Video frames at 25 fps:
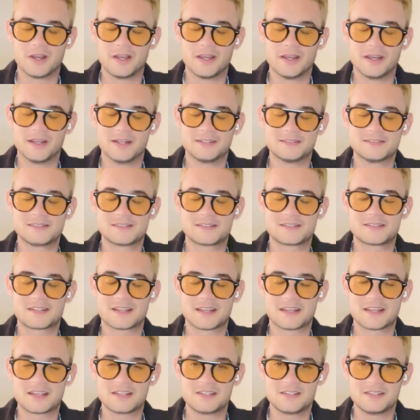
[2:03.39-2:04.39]
And
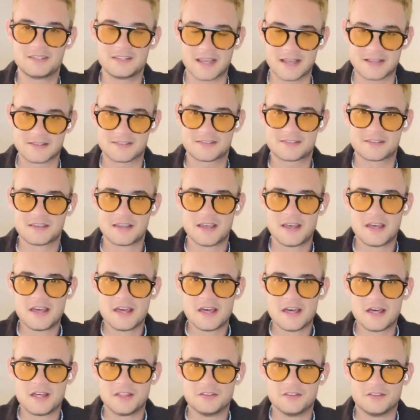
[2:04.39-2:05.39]
yes,
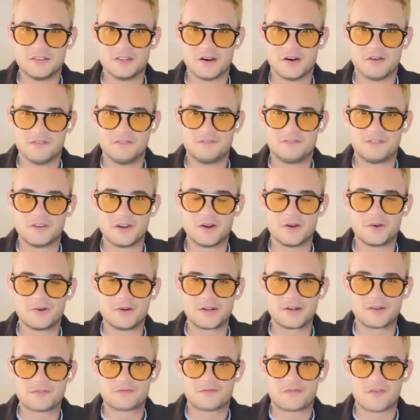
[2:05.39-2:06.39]
the
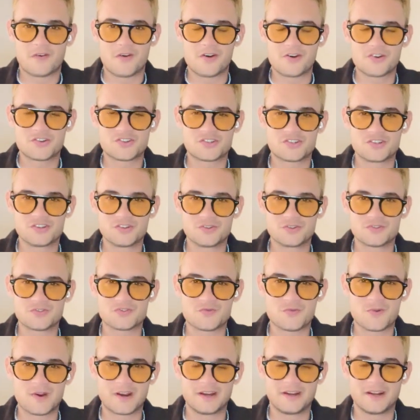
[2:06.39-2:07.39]
very first
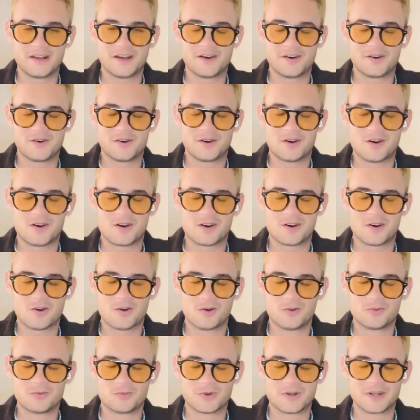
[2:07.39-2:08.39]
news right now are
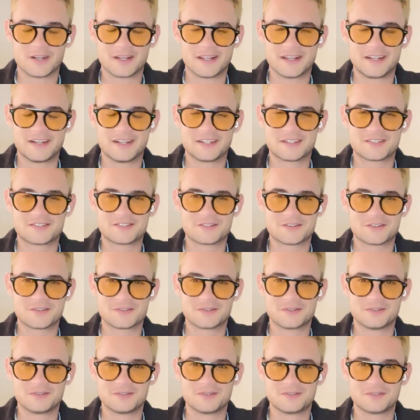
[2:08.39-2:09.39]
all related
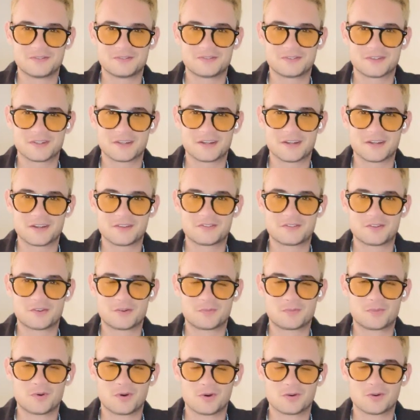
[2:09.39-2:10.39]
to the Gaither
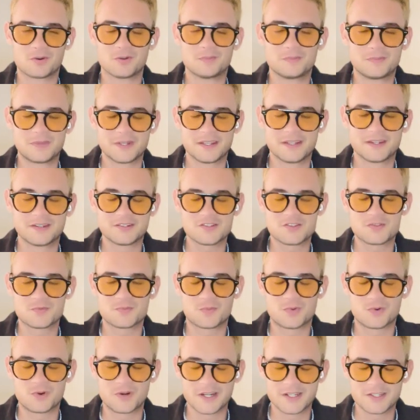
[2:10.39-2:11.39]
Vocal Band
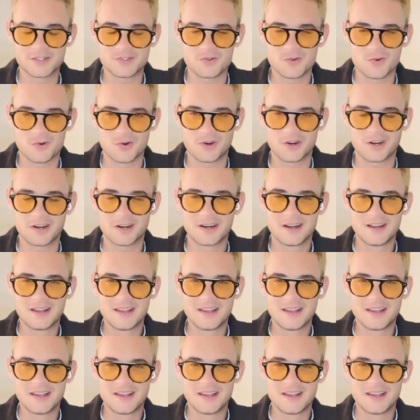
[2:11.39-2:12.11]
Spring Tour